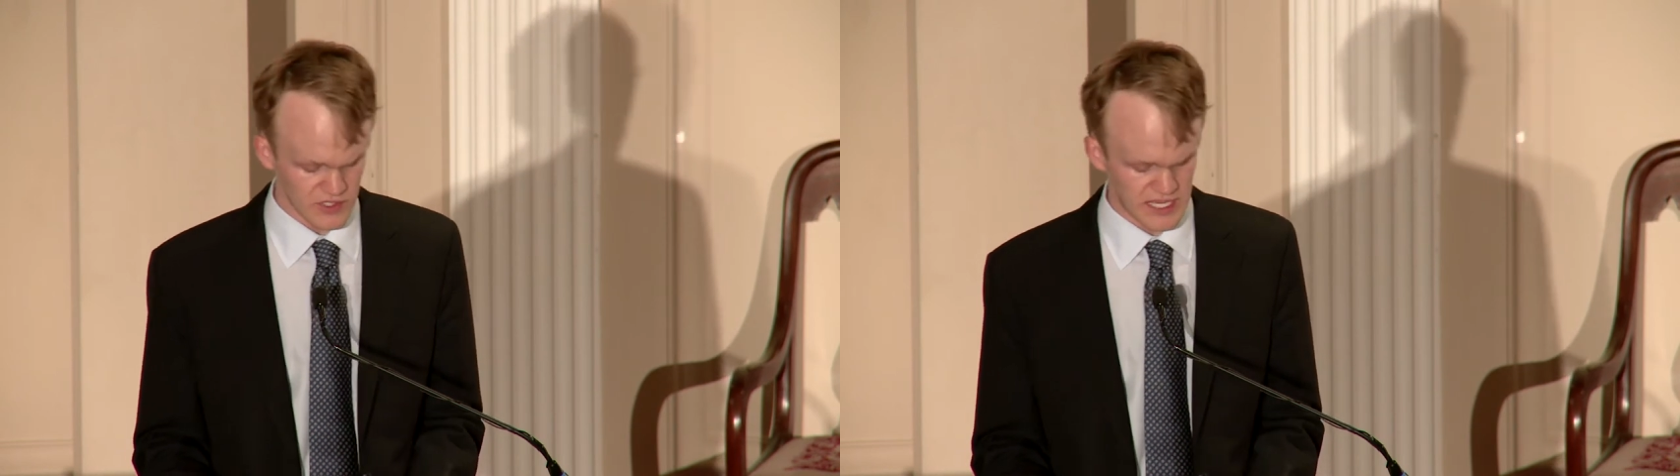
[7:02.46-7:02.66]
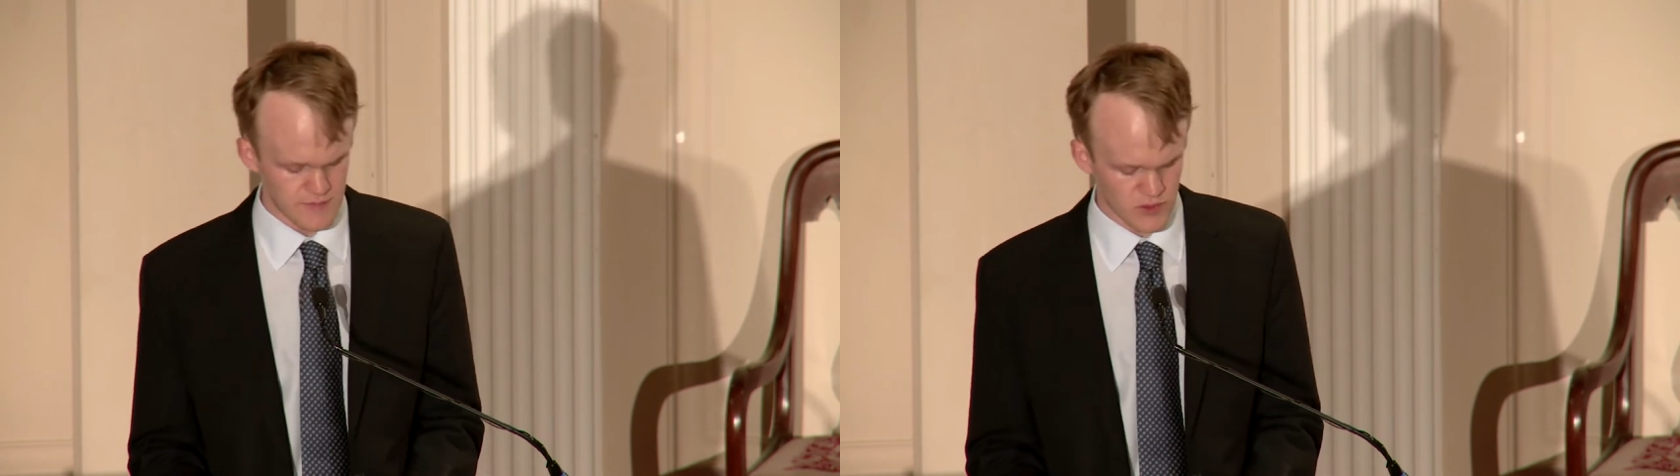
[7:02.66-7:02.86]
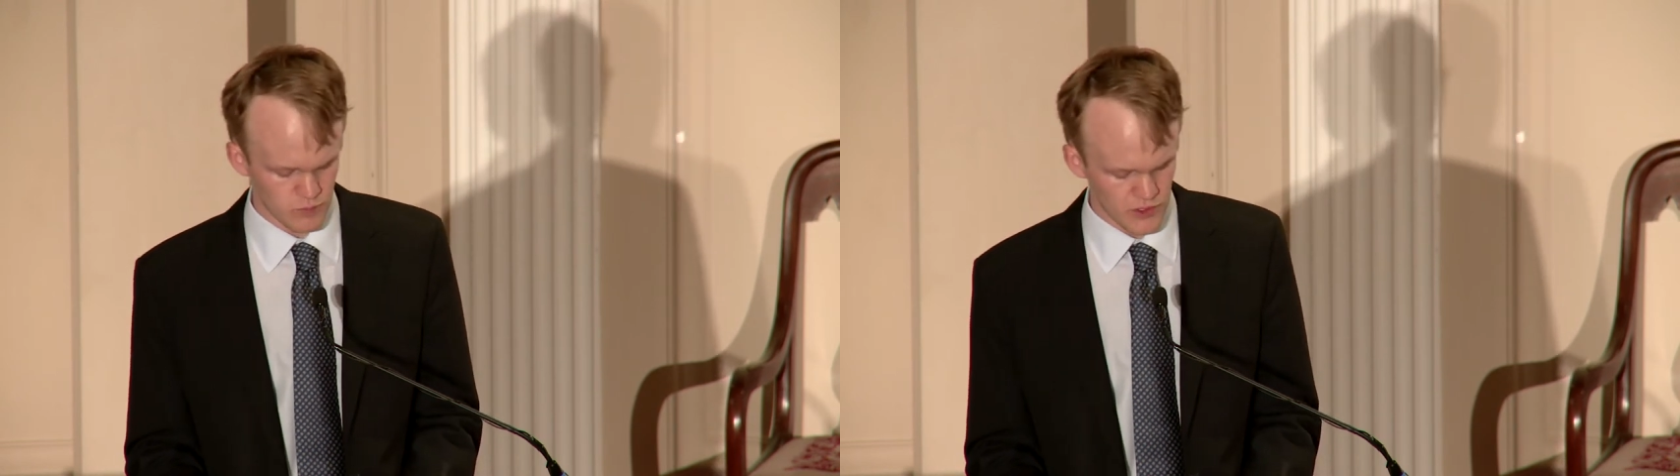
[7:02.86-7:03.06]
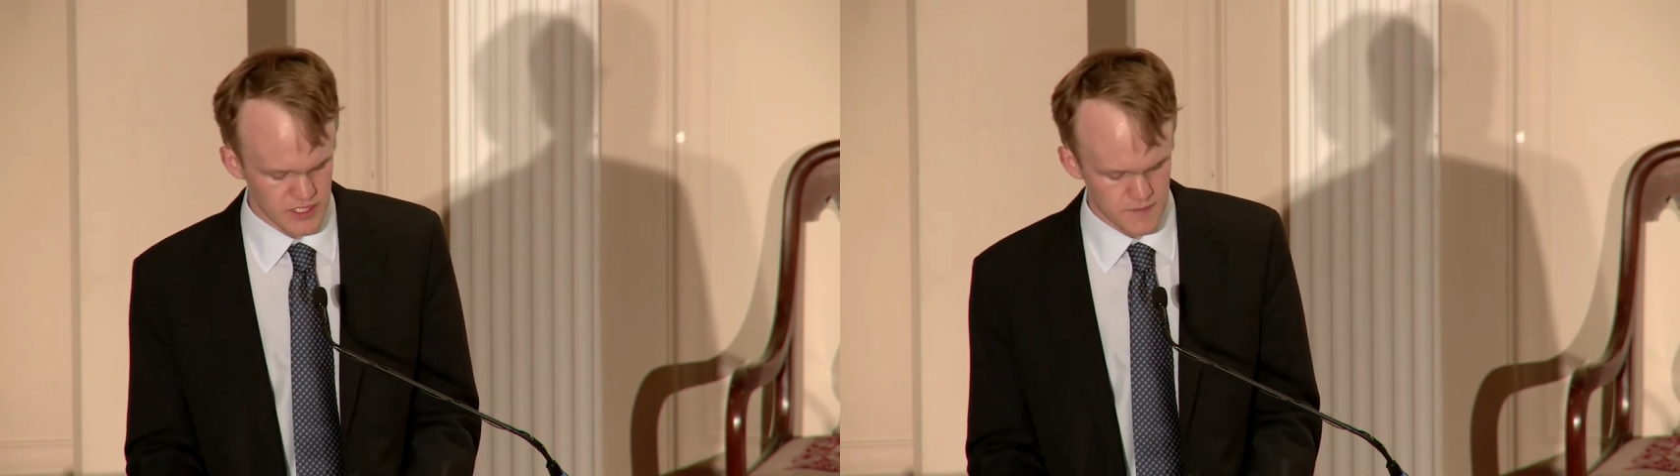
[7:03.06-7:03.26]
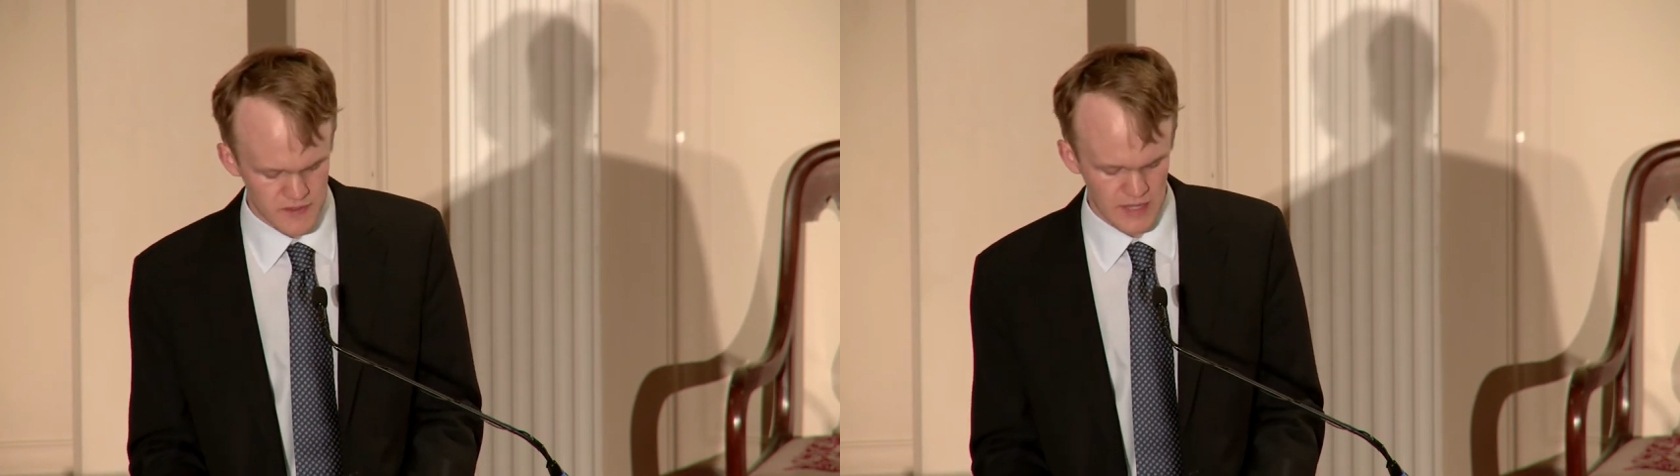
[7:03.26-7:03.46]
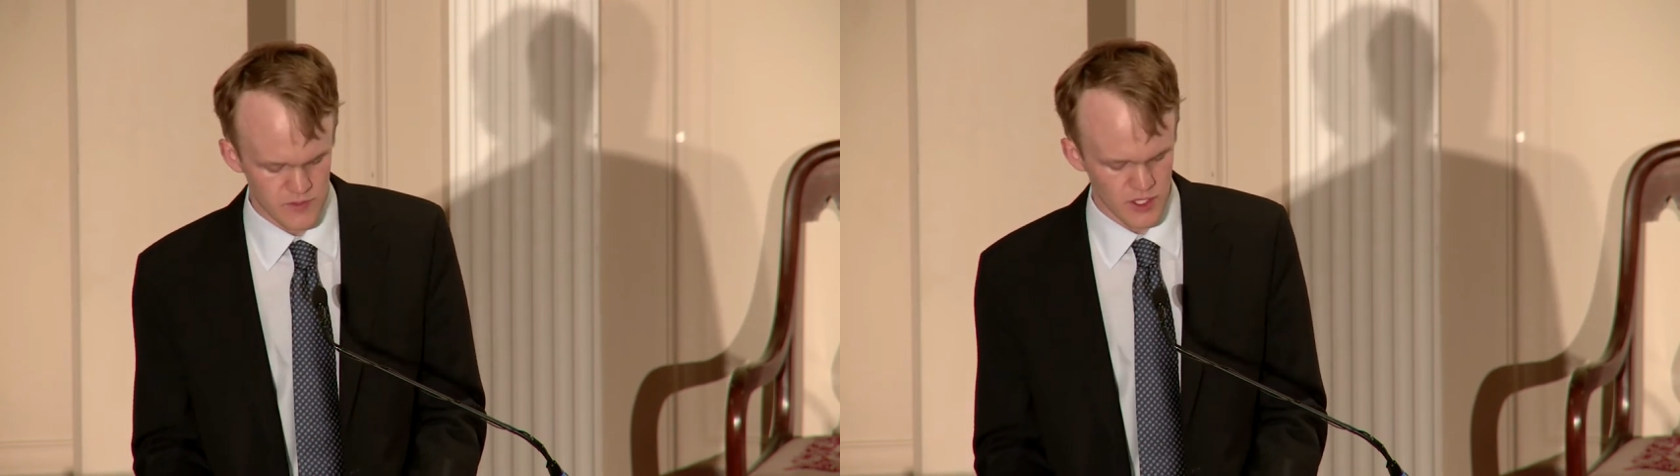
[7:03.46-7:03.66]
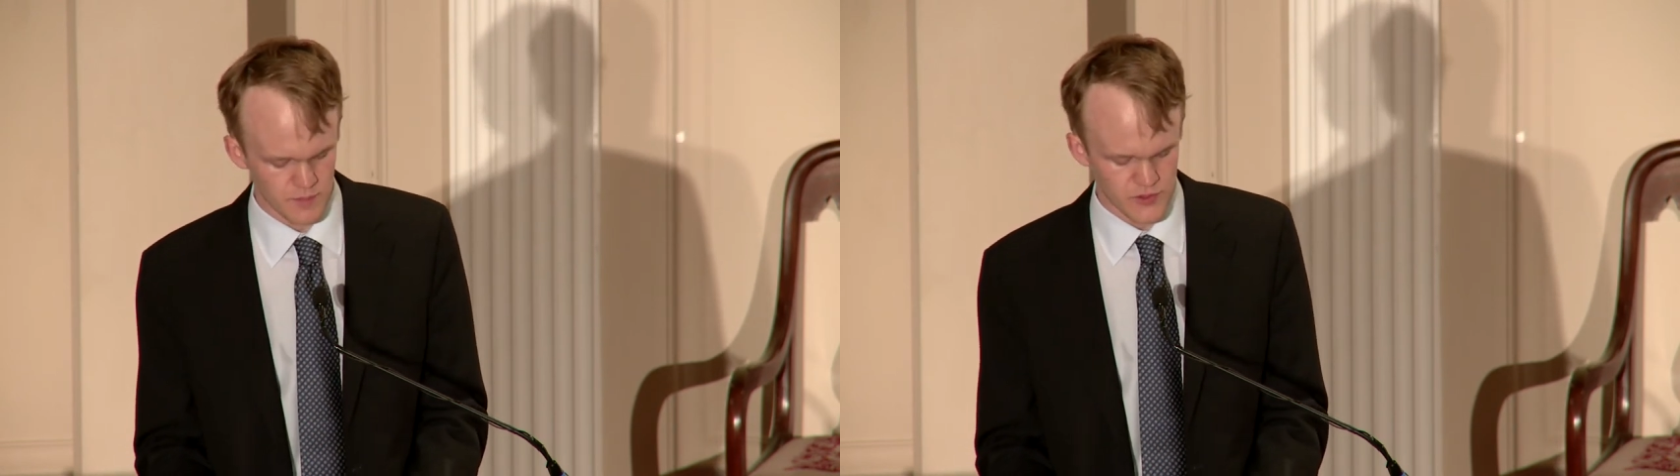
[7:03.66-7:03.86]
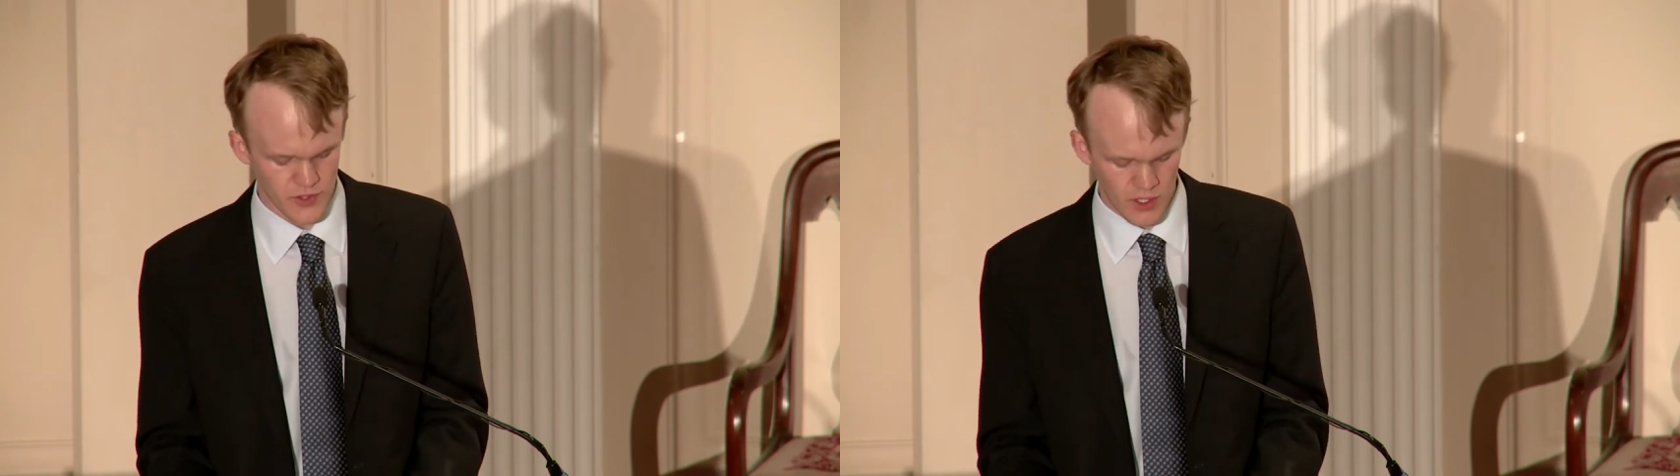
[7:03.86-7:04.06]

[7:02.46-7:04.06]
I came to Williams, I was almost